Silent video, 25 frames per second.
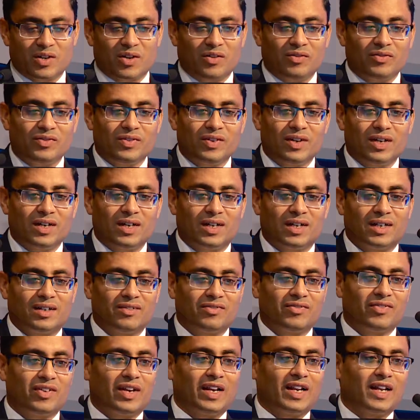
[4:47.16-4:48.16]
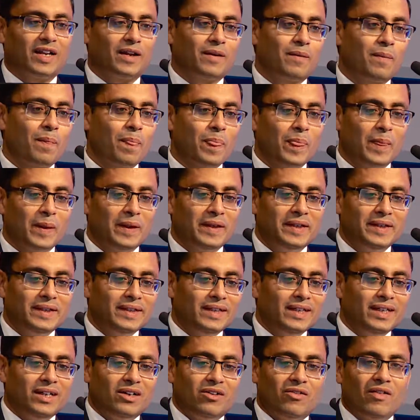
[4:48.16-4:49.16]
of heart failure.
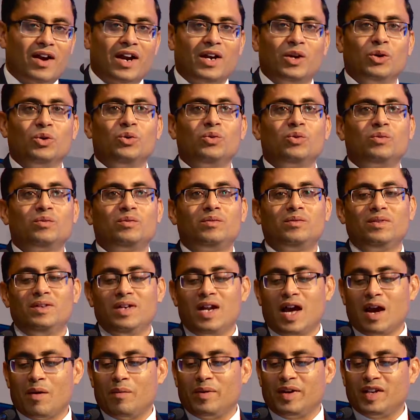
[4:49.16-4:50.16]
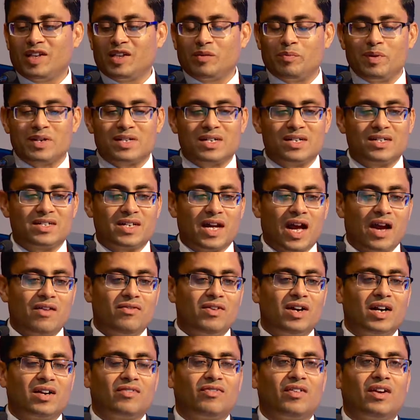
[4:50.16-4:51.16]
Why do diabetes patients have
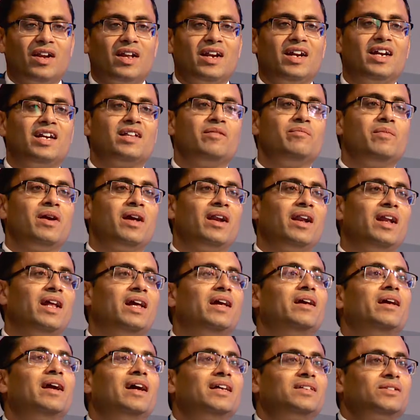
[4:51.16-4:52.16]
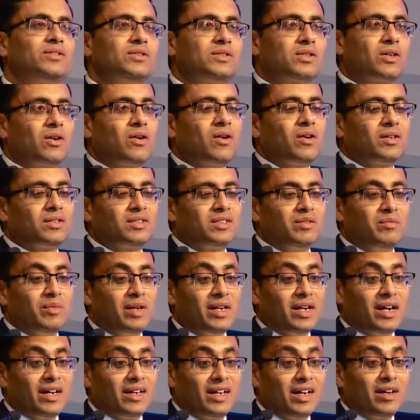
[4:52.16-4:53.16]
heart failure? It is mainly atherosclerosis
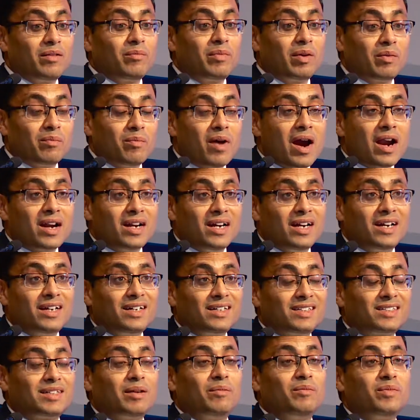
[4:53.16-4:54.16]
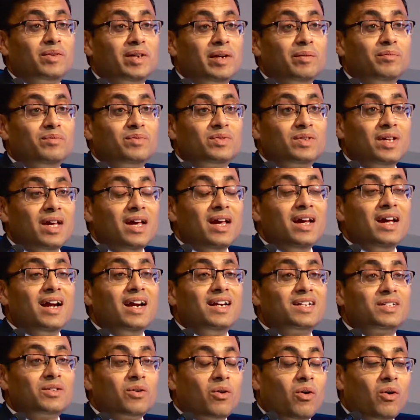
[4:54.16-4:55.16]
mediated, but mind it, sometimes
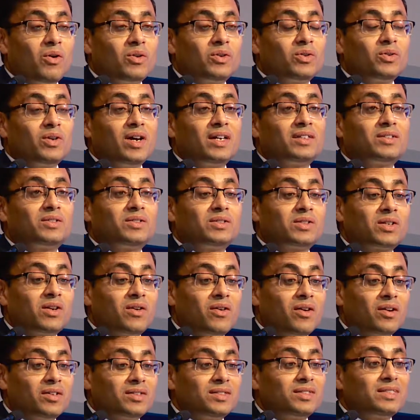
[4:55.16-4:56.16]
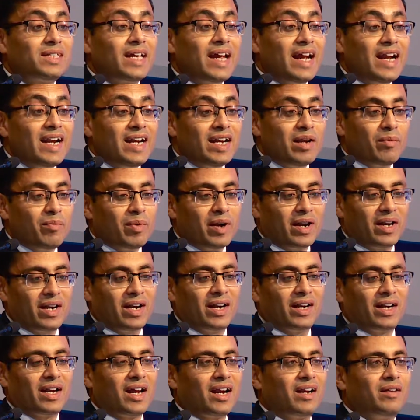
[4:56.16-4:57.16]
it's also atherosclerosis
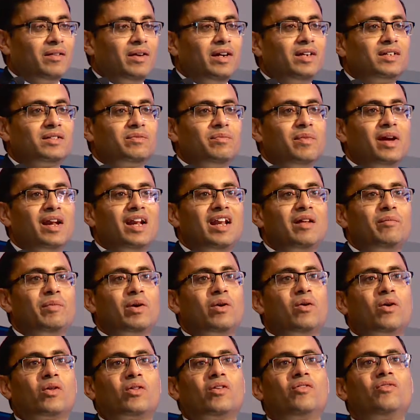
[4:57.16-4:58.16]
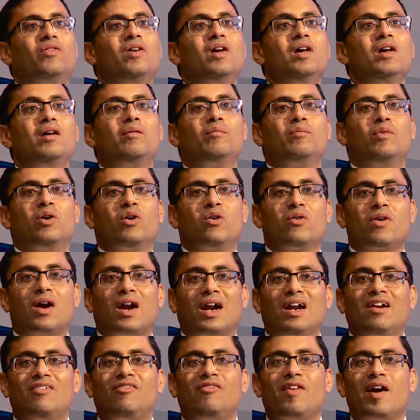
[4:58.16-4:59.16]
independent, and it's mainly because of
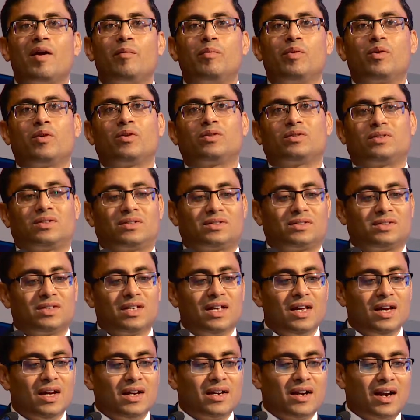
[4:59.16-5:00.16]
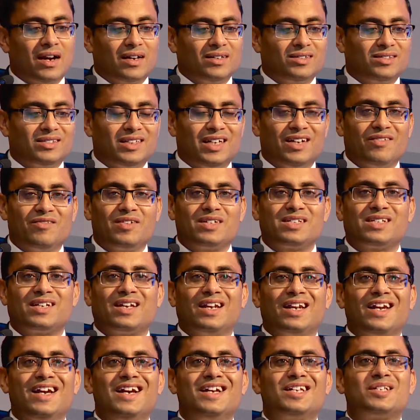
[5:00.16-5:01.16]
myocardial fibrosis that is seen, which
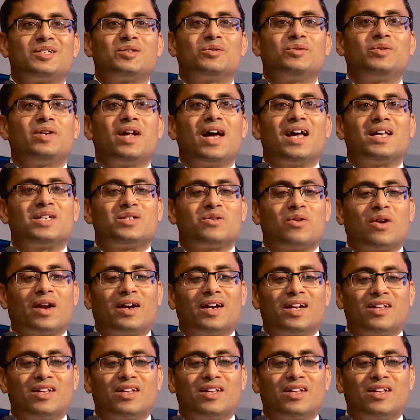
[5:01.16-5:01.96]
leads to diastolic